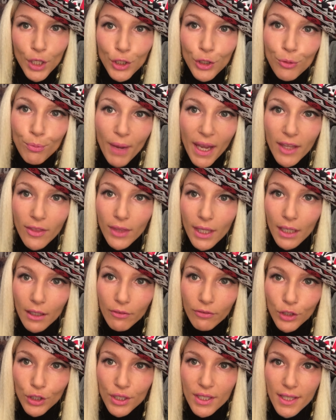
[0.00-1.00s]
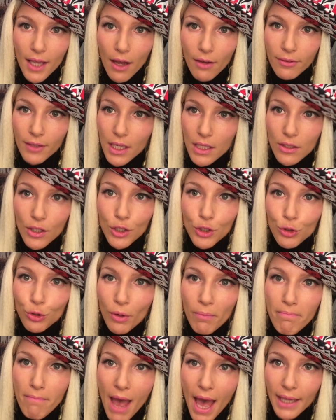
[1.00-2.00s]
You might think of yourself as a
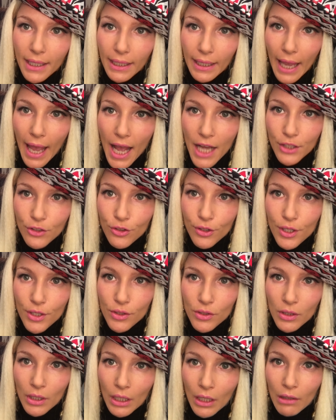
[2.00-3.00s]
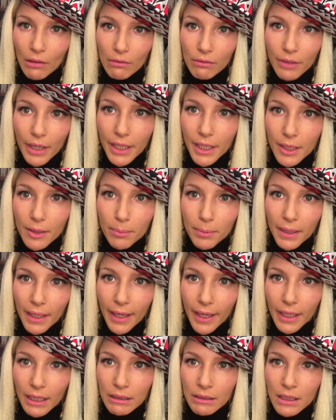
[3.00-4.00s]
dramatic actress ready to
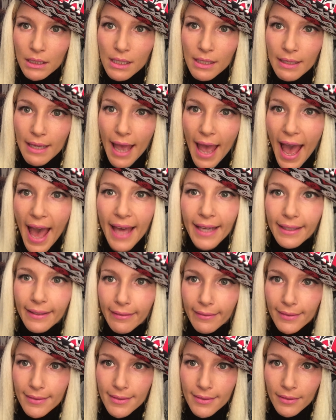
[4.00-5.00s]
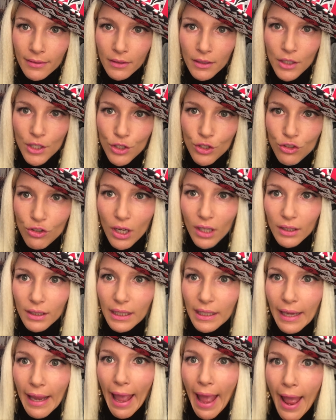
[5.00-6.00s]
play addicts,
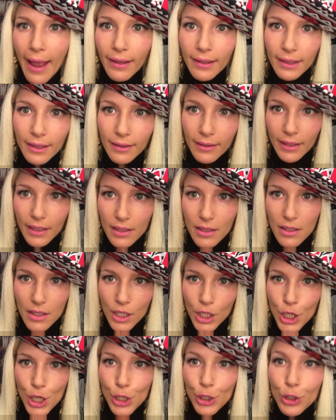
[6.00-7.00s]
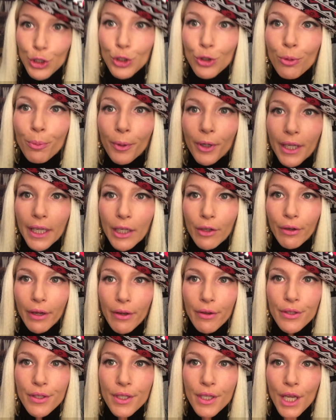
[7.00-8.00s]
struggling athletes,
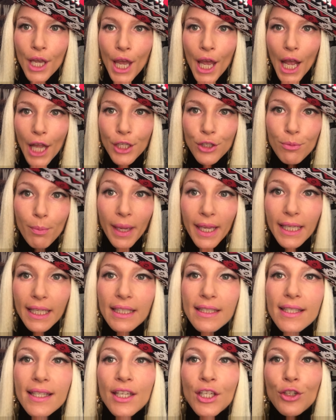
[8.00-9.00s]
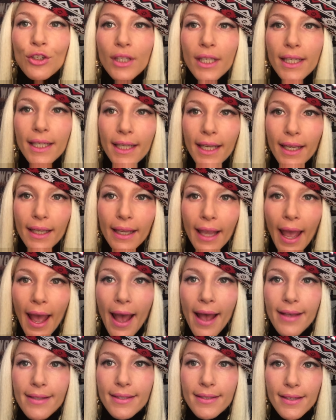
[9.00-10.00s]
superheroes, and you might continually get
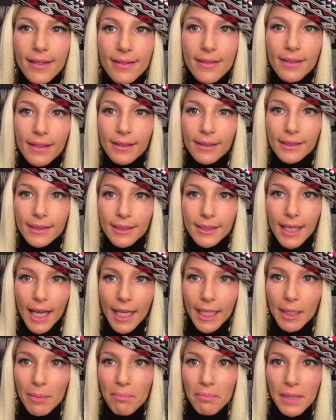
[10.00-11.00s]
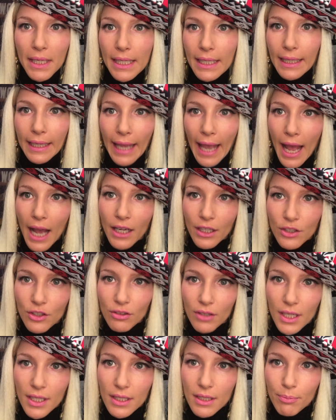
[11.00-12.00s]
cast as a comedic
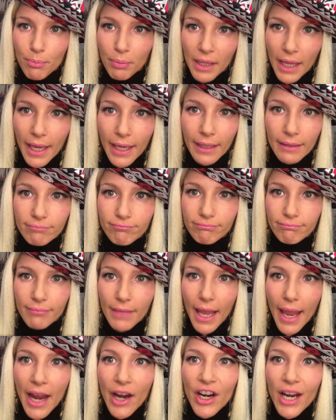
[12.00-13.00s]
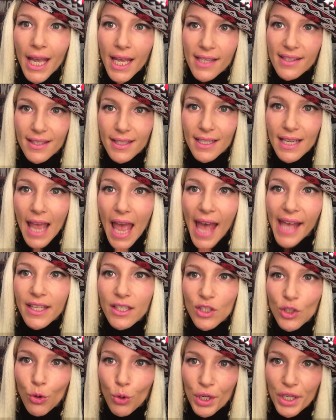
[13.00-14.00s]
actress playing airheads and
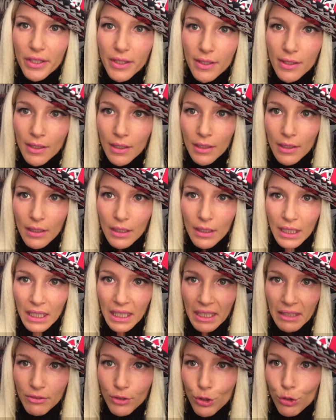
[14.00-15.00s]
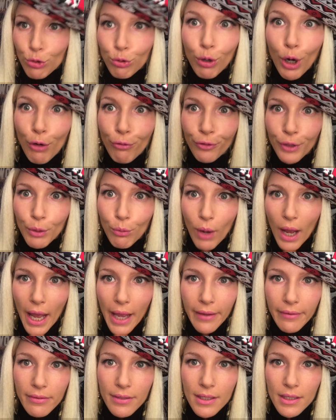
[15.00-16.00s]
escorts and trophy
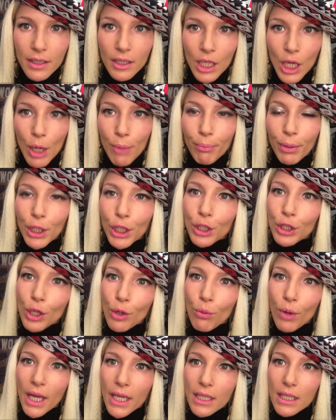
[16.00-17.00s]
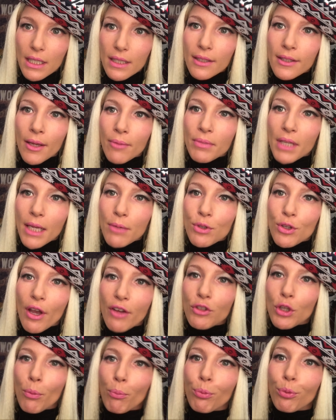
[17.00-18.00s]
wives. But you know what? Sometimes you have
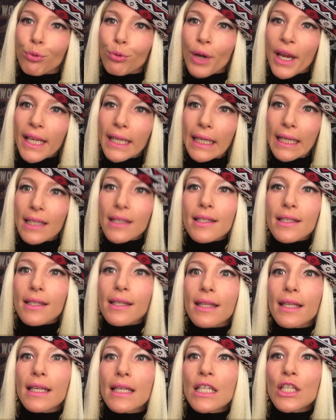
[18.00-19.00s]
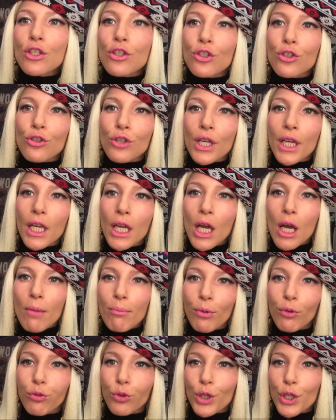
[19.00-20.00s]
to break into the industry
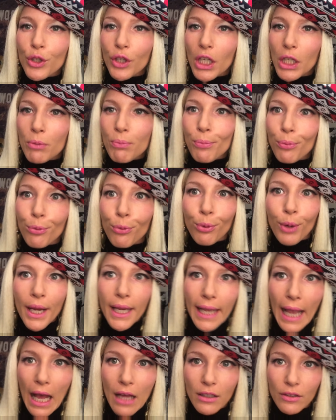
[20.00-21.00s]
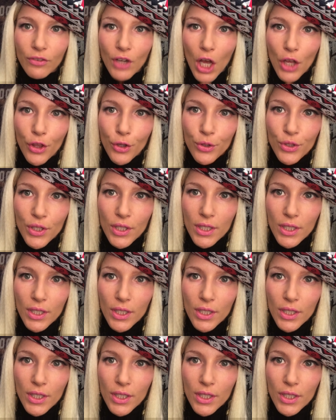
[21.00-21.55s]
before you can break out of all those